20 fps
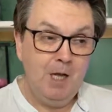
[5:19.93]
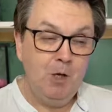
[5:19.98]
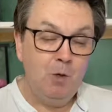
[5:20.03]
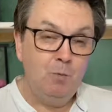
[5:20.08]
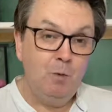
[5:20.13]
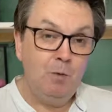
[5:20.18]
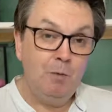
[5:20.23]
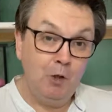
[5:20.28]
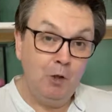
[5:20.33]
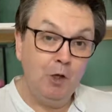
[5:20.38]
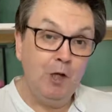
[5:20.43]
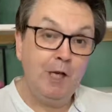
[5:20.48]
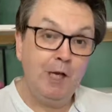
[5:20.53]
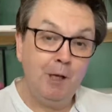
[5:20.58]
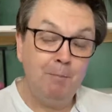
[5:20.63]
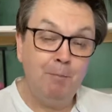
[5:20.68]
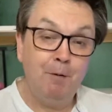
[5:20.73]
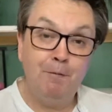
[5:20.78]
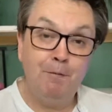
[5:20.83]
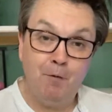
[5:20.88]
We were looking
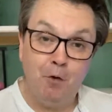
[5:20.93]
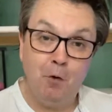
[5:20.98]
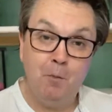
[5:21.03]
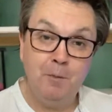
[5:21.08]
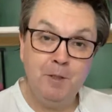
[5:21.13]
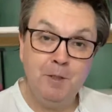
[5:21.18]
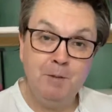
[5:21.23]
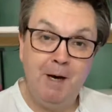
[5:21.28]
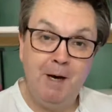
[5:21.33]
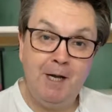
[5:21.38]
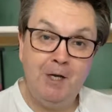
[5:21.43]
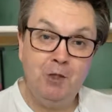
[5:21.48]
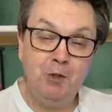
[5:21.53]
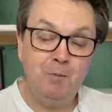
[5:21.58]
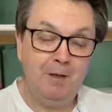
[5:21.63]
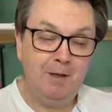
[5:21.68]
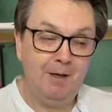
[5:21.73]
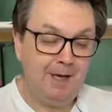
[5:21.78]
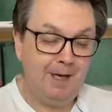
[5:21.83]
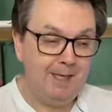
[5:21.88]
at performance
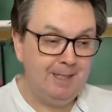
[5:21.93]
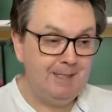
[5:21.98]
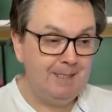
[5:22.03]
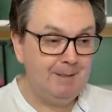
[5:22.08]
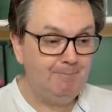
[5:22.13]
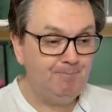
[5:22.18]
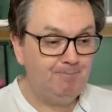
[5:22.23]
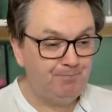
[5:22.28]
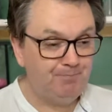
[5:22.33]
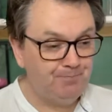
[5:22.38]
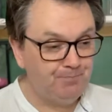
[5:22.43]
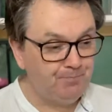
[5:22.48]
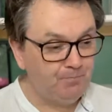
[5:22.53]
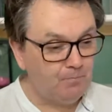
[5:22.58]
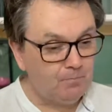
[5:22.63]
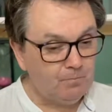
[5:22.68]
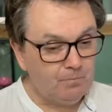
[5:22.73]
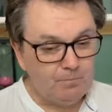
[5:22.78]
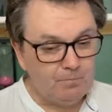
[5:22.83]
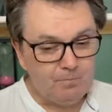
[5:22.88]
management, and
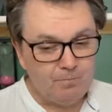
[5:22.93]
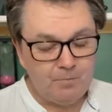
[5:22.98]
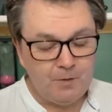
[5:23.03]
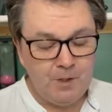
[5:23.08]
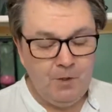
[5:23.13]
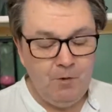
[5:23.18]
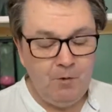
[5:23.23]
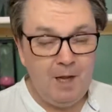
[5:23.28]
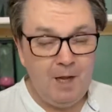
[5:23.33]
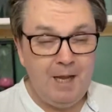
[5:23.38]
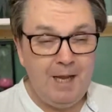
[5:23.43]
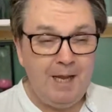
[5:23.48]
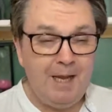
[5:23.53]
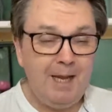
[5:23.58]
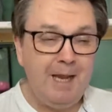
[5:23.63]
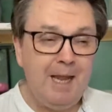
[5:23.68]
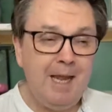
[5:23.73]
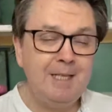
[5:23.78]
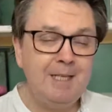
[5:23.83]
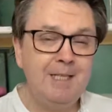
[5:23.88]
you know,
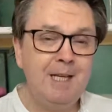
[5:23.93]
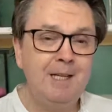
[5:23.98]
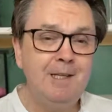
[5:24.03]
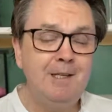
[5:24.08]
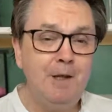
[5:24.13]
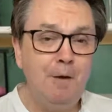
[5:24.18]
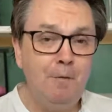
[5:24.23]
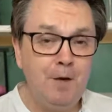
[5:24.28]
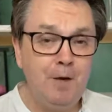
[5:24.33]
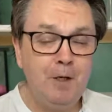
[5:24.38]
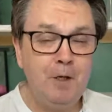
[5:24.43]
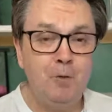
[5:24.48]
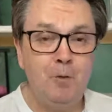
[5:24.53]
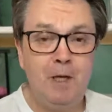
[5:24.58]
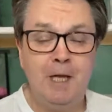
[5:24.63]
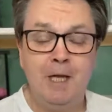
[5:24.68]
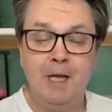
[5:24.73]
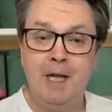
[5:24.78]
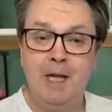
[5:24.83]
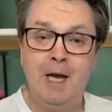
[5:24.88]
it's a
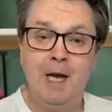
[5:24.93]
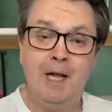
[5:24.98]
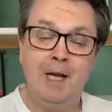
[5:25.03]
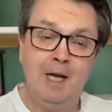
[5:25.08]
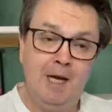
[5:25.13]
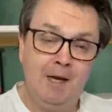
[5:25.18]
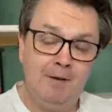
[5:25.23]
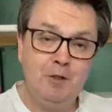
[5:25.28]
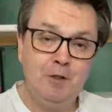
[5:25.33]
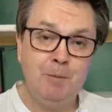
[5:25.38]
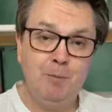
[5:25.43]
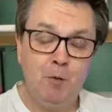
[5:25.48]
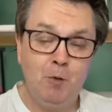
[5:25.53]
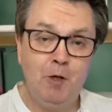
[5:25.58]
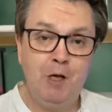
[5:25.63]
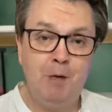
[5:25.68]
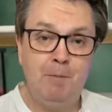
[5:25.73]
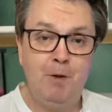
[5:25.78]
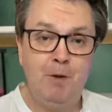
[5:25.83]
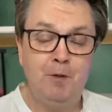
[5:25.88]
difficult area, and I have
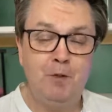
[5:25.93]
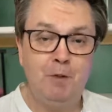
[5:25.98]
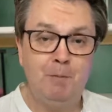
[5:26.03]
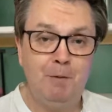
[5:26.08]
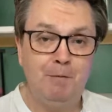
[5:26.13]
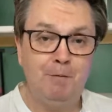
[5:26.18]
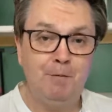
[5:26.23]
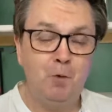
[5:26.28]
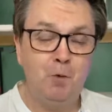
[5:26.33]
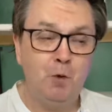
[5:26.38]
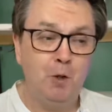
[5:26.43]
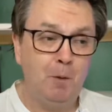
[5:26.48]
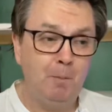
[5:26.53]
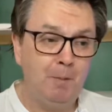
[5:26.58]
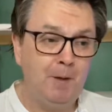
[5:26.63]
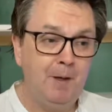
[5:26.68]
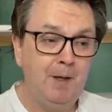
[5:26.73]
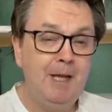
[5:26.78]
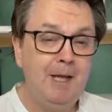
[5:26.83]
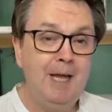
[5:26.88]
spoken about it before,
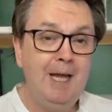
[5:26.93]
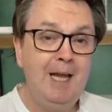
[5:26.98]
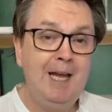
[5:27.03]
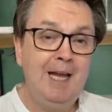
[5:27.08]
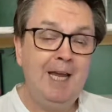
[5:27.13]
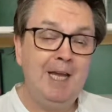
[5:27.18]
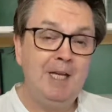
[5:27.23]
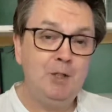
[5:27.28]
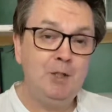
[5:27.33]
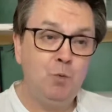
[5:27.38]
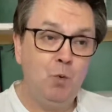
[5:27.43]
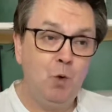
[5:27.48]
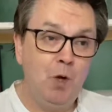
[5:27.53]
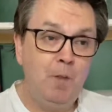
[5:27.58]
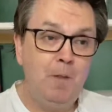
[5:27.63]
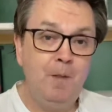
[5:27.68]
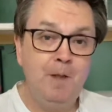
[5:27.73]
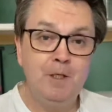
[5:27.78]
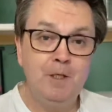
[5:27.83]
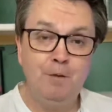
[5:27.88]
but it's
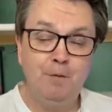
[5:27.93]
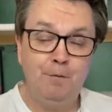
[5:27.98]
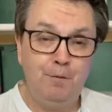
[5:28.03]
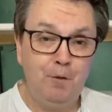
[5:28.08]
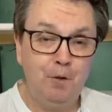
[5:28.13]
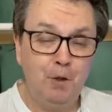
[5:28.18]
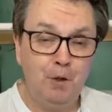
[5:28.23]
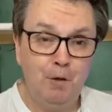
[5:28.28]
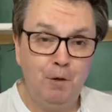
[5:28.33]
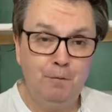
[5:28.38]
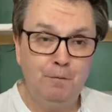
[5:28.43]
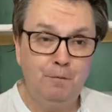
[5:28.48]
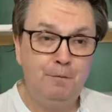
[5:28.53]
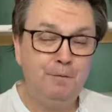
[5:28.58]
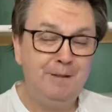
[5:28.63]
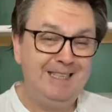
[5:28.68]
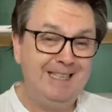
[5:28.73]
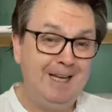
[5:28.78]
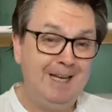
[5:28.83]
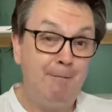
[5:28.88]
one that's full
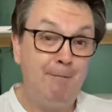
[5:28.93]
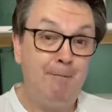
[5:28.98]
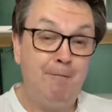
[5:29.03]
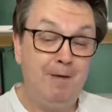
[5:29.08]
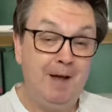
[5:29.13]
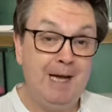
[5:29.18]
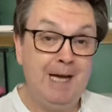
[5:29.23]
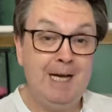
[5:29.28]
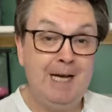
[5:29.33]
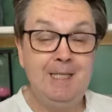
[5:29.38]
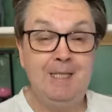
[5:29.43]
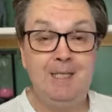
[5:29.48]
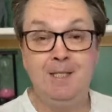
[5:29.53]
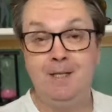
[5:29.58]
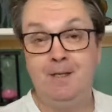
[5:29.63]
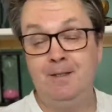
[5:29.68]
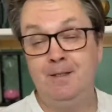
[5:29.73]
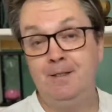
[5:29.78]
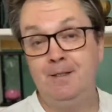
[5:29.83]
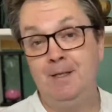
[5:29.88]
of
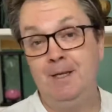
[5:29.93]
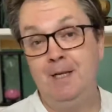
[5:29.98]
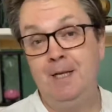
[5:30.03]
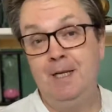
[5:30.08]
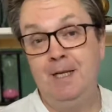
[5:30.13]
fads and